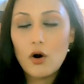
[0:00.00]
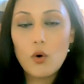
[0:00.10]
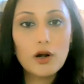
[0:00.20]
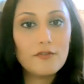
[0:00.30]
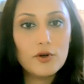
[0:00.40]

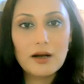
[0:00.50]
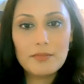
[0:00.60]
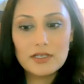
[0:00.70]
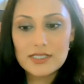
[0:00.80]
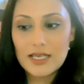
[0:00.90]
Or if you come
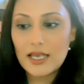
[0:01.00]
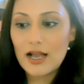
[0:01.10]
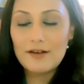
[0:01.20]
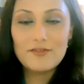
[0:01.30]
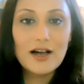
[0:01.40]
in and say,
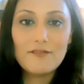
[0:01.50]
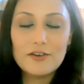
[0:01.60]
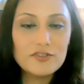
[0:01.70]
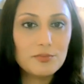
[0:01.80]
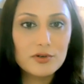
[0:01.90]
I've got
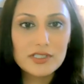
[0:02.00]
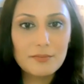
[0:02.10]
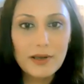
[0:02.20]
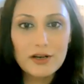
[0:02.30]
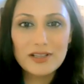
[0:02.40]

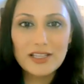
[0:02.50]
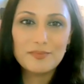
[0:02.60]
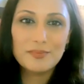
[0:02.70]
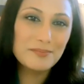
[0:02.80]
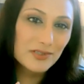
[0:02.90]
50% pain
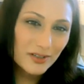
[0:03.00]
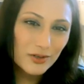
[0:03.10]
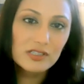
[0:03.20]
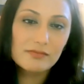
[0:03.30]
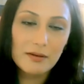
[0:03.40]
relief, but I'm still
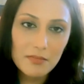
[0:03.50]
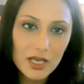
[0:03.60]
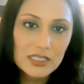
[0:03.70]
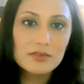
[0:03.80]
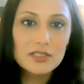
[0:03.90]
using my
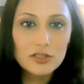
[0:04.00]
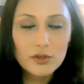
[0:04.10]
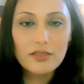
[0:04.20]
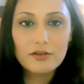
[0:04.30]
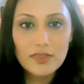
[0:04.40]
meds, I'm still
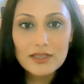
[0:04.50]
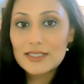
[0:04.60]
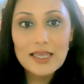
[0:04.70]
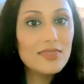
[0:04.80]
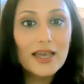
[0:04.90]
doing other
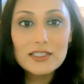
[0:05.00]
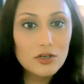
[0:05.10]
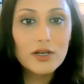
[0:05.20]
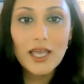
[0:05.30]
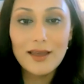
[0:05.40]
things, that's
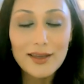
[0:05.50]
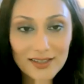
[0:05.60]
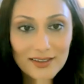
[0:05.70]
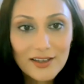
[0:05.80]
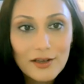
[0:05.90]

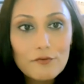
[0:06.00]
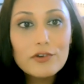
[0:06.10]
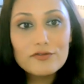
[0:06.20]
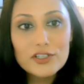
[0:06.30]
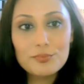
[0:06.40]
okay.
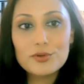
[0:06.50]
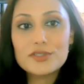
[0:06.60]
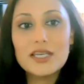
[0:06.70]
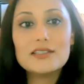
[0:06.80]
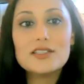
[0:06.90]

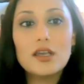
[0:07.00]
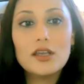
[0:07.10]
50% is